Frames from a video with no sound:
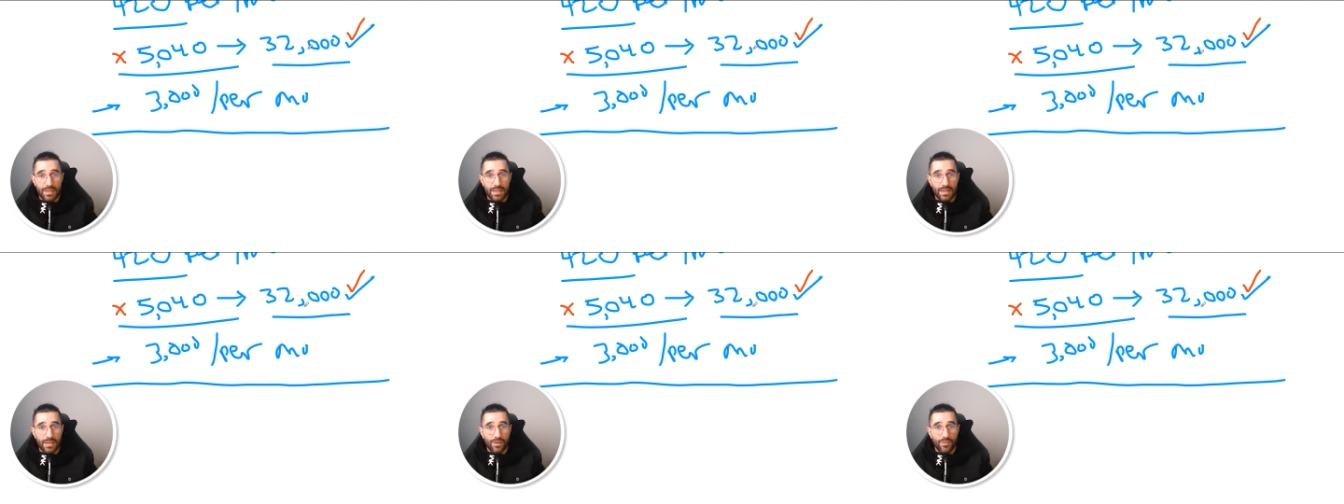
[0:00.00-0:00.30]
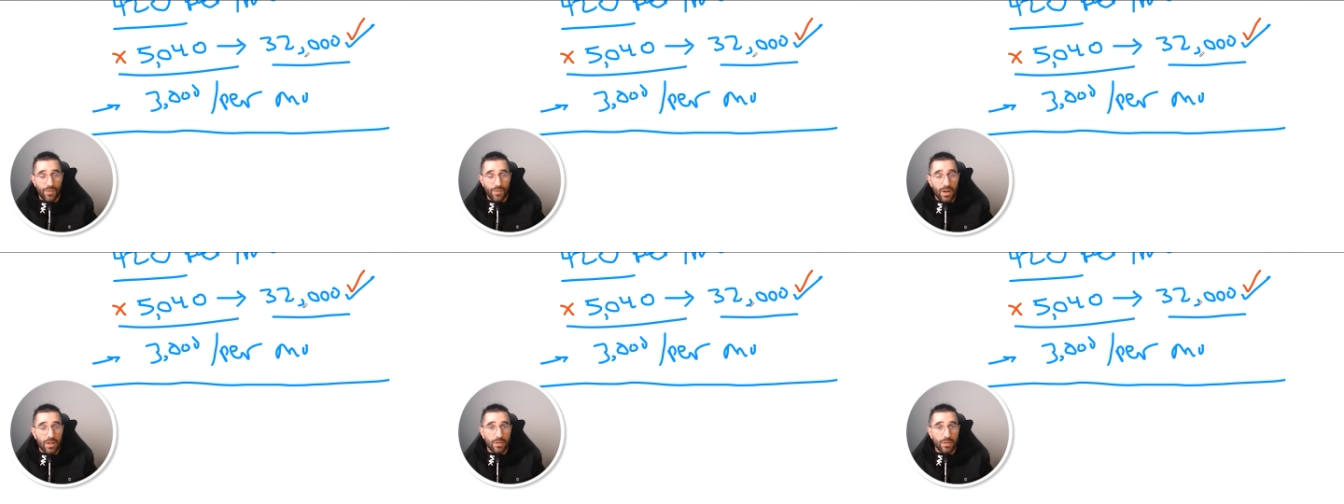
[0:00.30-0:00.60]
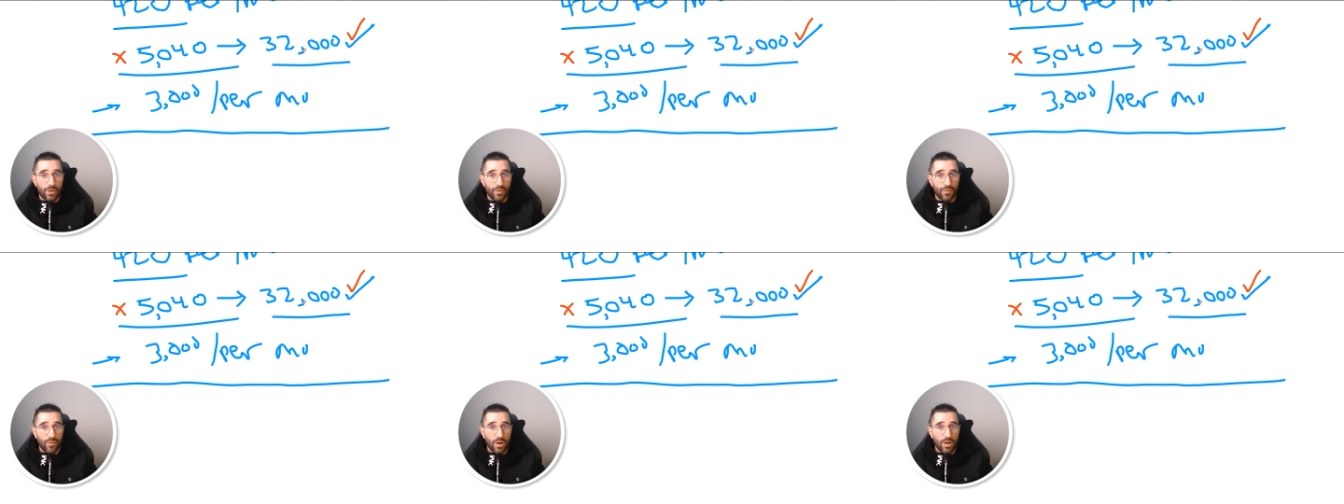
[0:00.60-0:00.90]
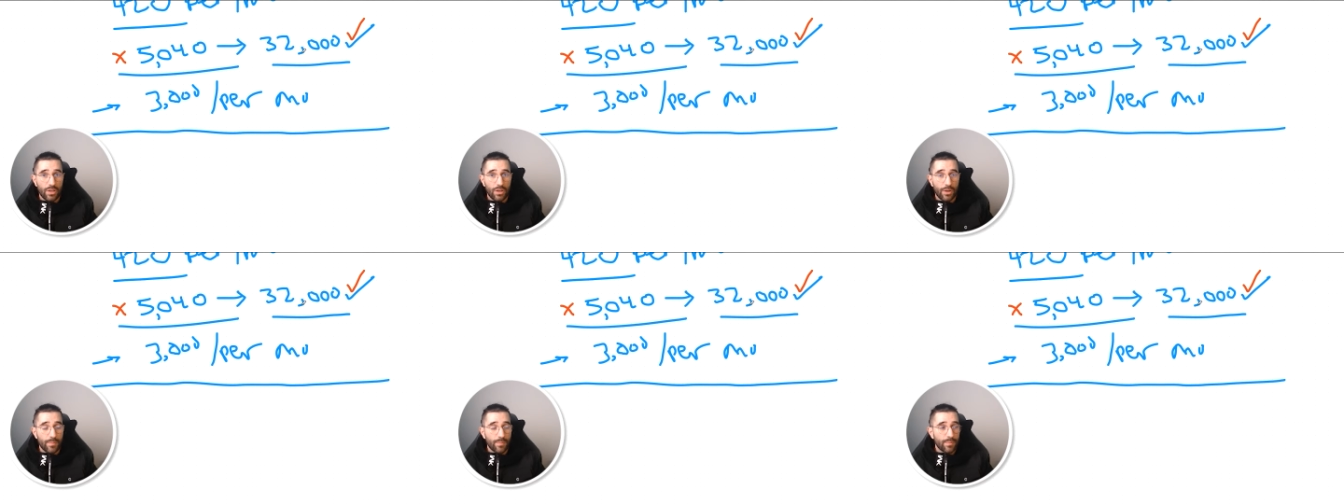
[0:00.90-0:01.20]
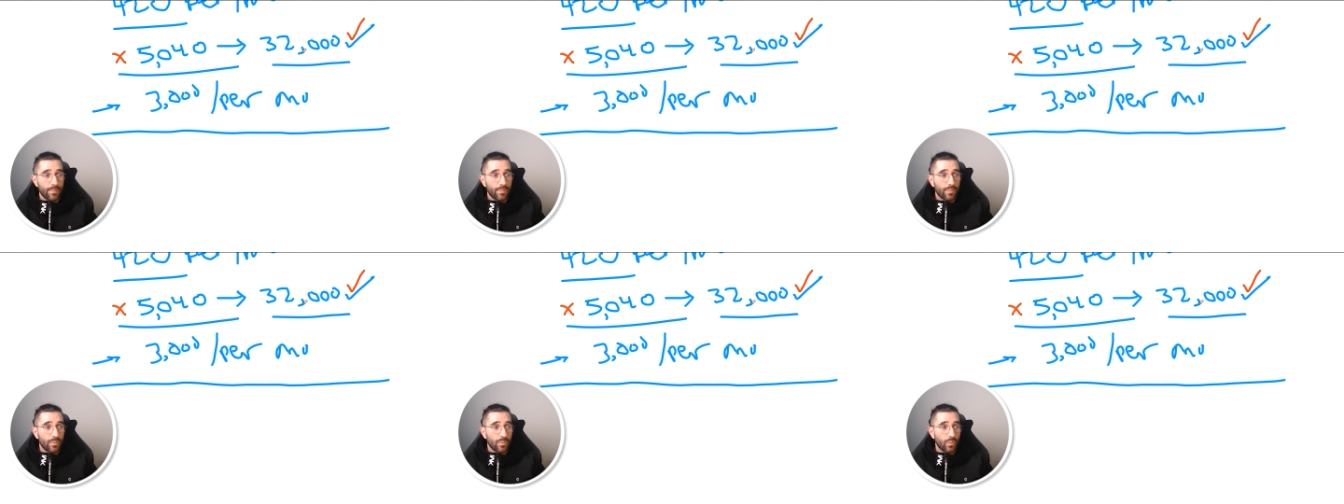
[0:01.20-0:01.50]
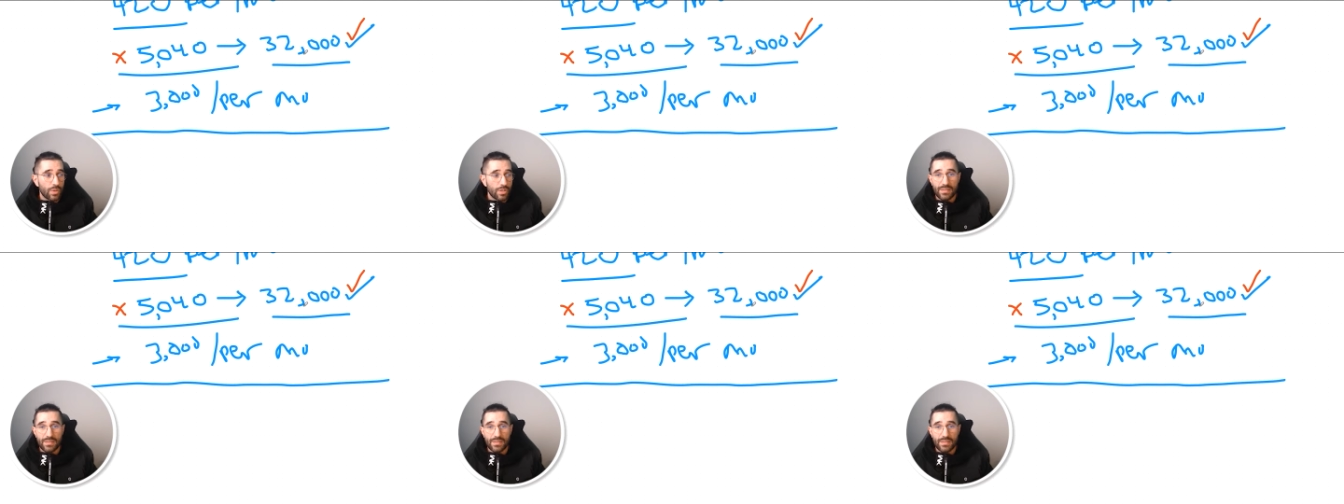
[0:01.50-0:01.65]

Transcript: who's sending a fuckload of volume,